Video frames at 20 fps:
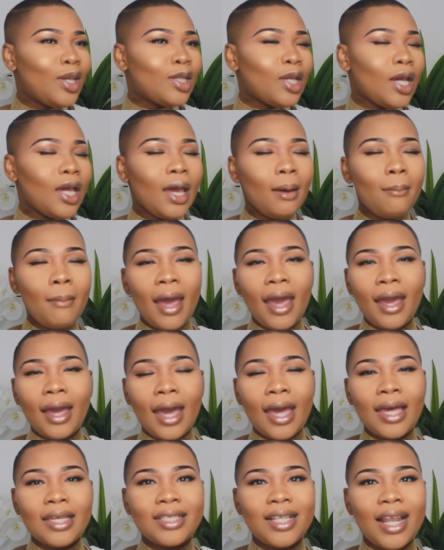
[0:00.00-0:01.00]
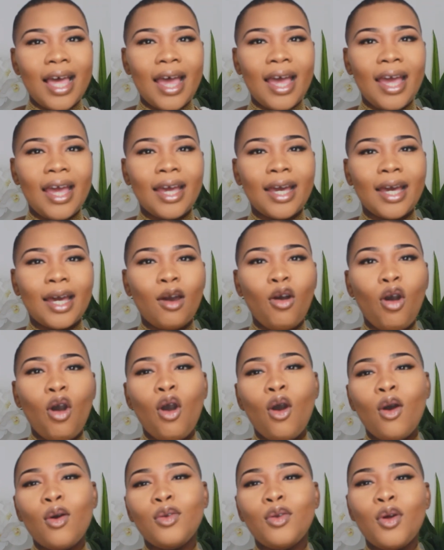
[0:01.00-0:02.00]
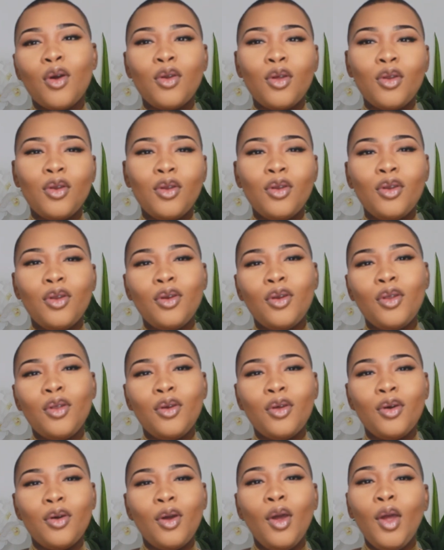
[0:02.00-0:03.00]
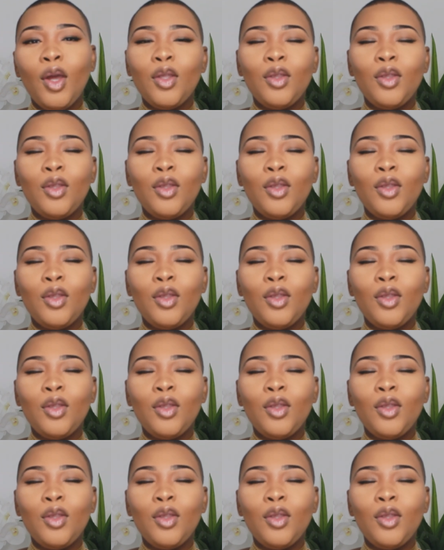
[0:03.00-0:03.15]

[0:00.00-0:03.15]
So yeah, my guy's like, oh no,